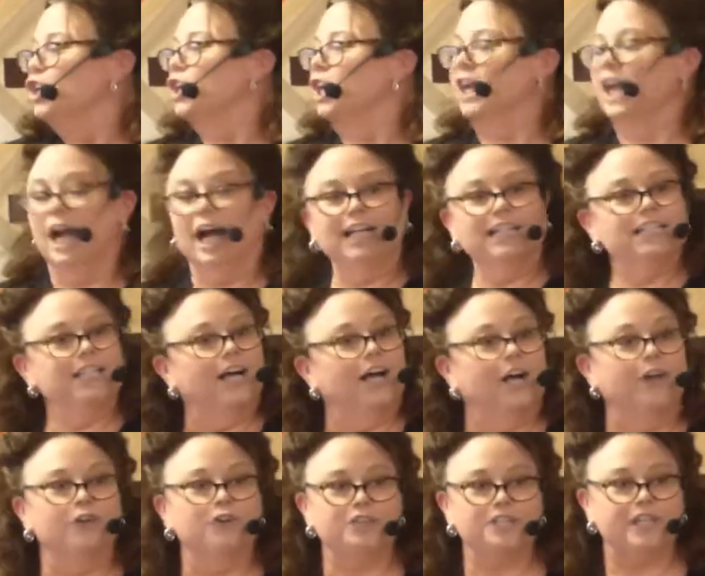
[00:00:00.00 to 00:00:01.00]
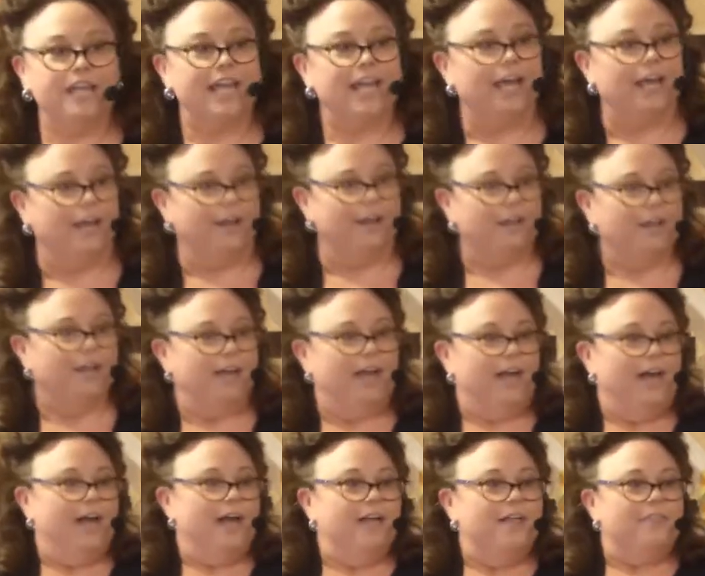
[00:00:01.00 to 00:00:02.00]
You've got to understand
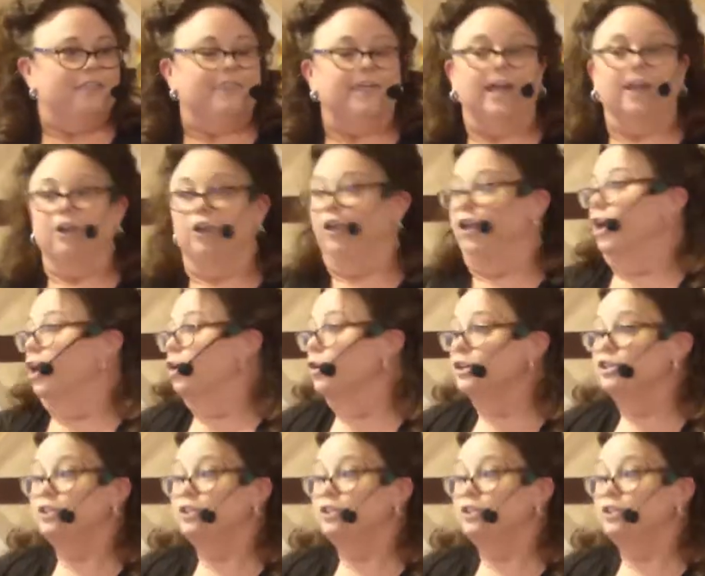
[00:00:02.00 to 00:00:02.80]
that no